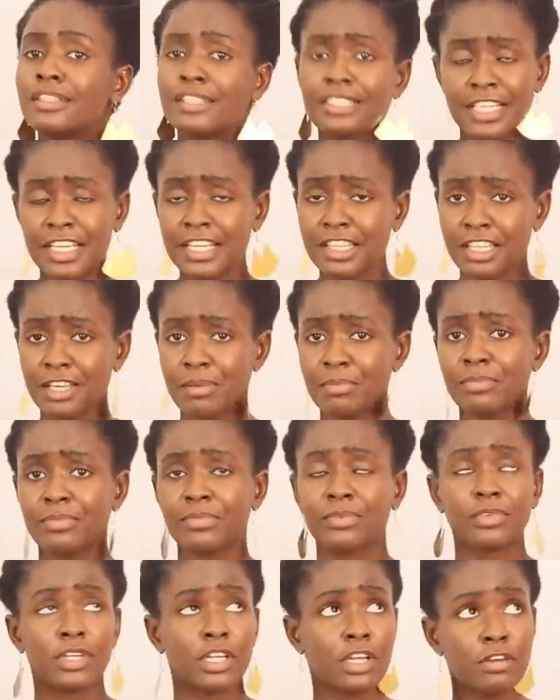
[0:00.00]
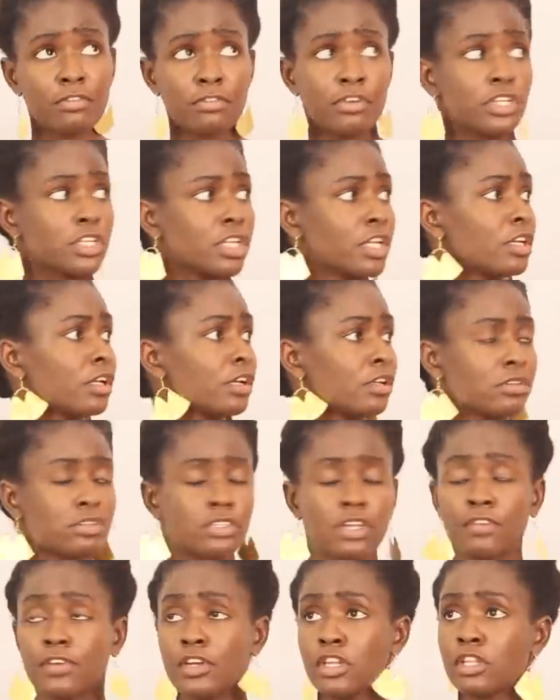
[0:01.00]
take them every day at
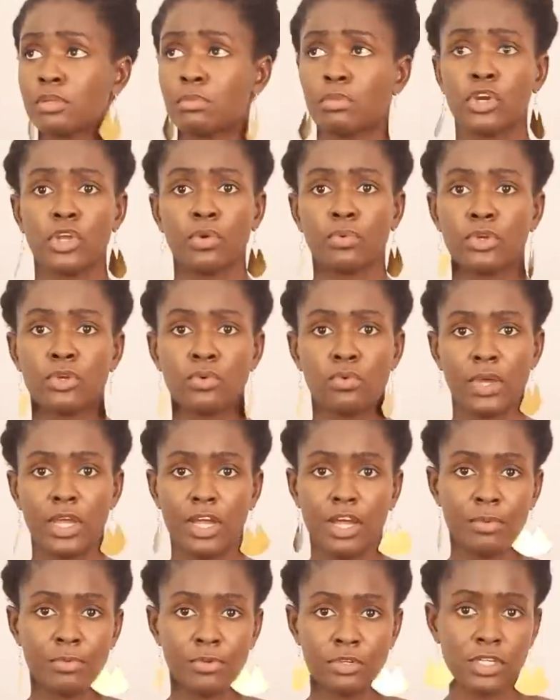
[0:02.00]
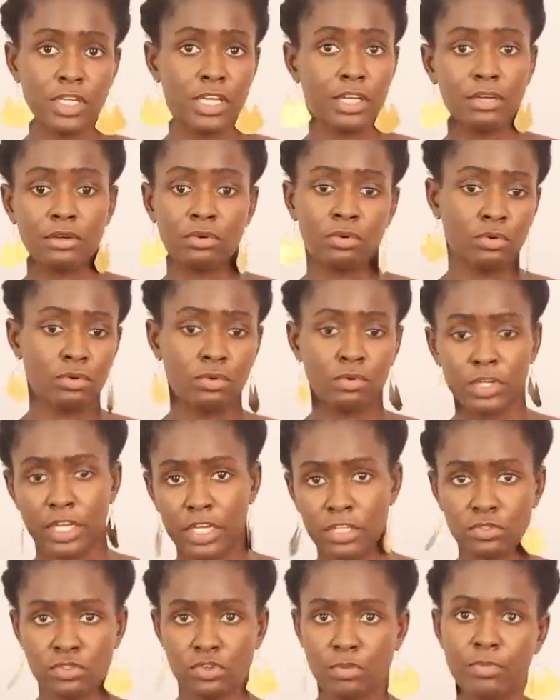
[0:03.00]
7 in the morning when you wake up, you take or
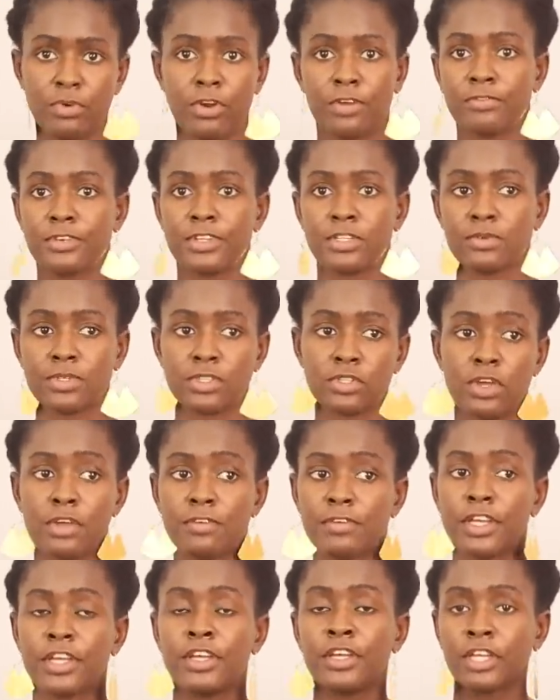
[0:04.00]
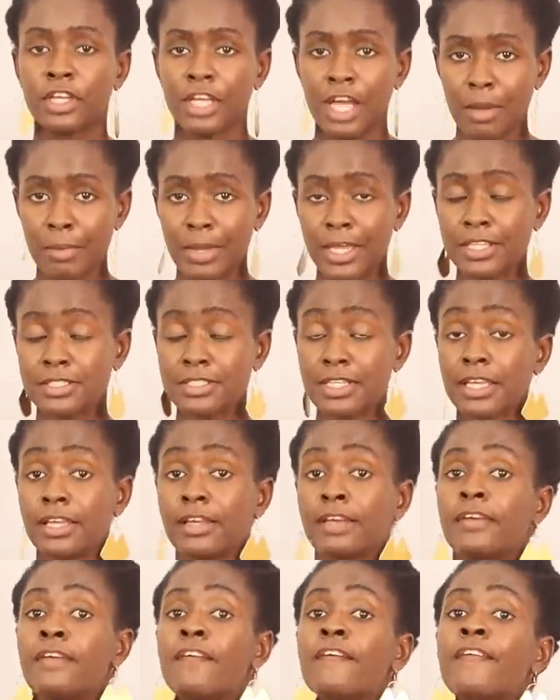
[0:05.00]
next to your breakfast or something. Amazing.
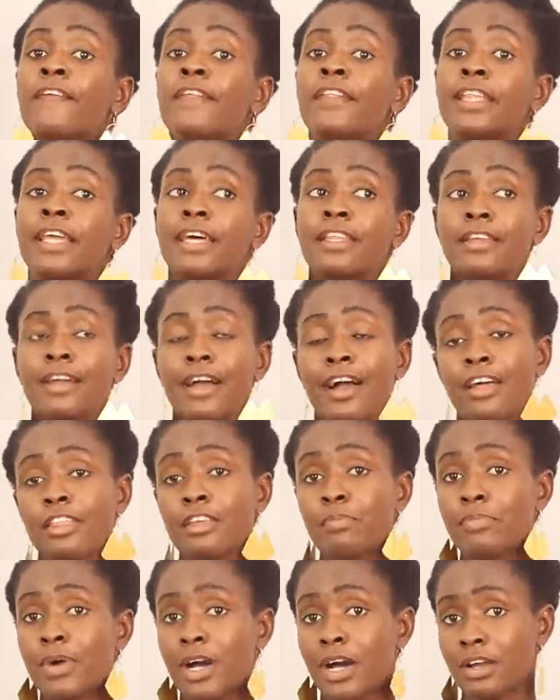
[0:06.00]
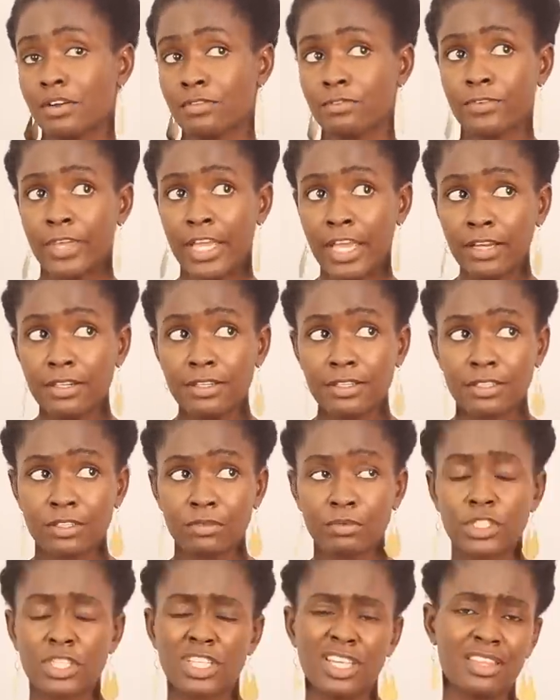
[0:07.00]
Now, the other part of it,
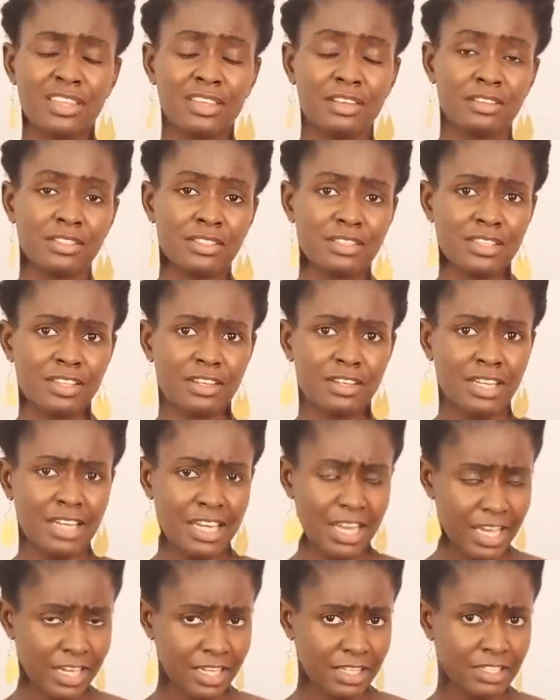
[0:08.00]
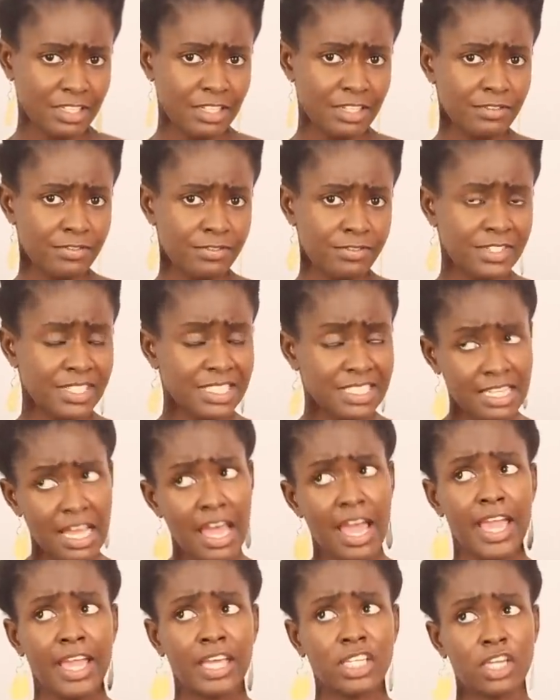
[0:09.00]
which I think is the negative
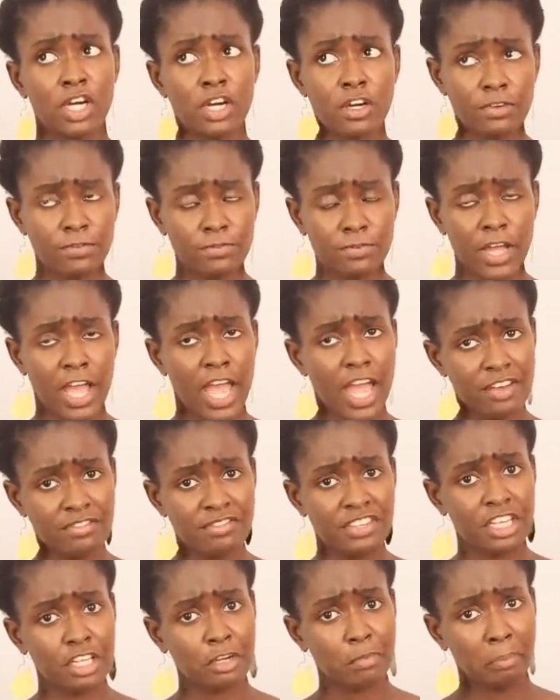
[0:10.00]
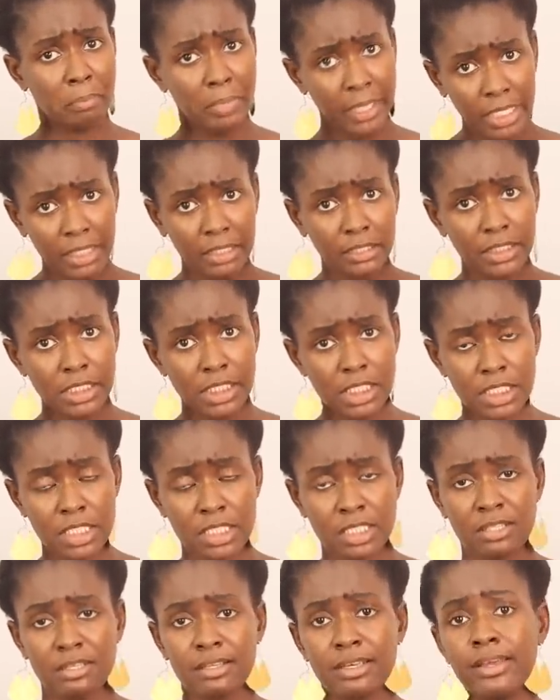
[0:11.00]
side of having pills,
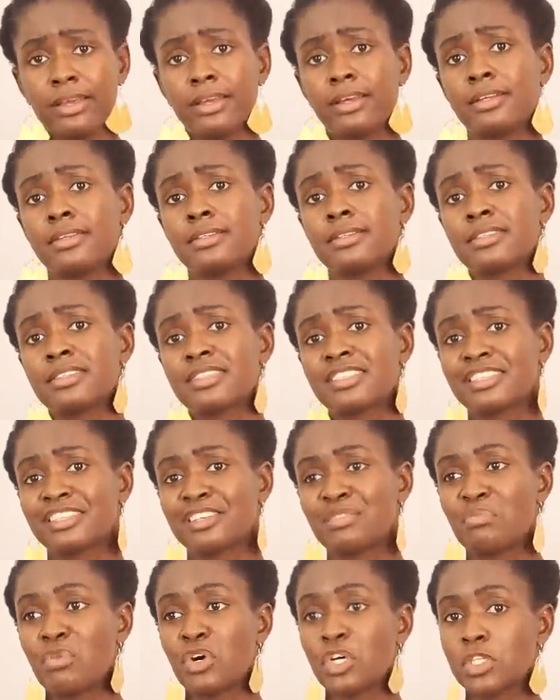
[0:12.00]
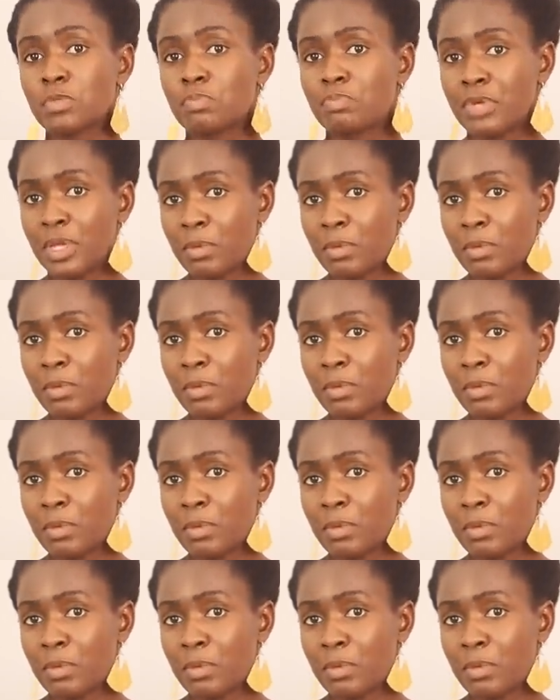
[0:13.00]
is most